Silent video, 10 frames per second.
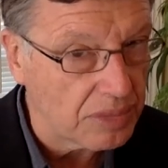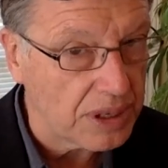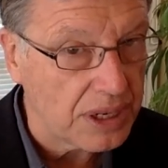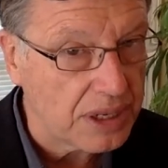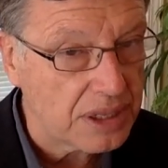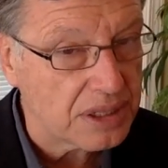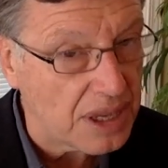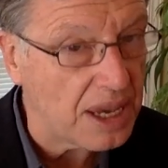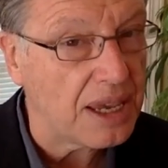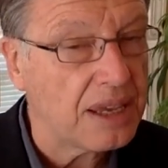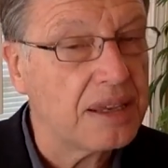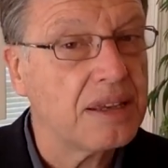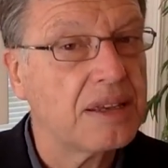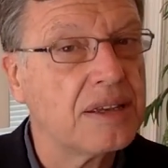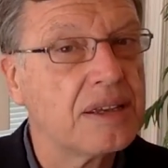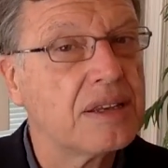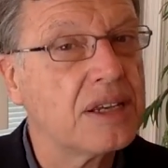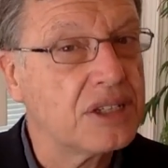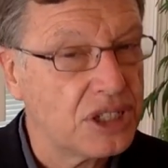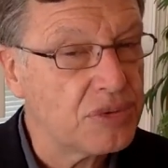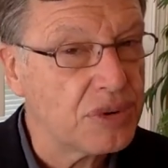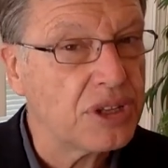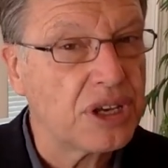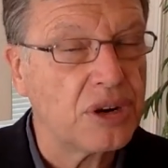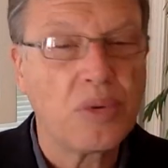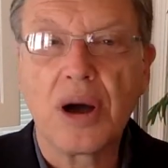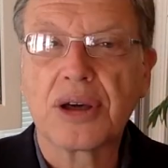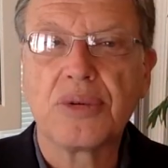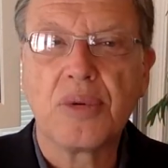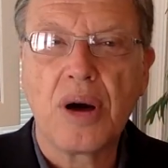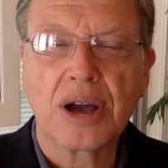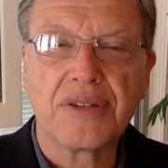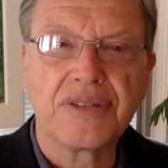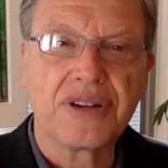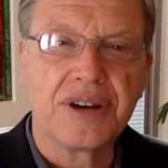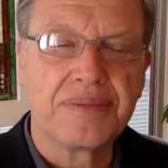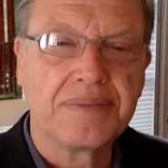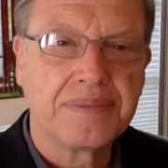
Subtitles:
We need to see, is she really going to walk the walk of freedom?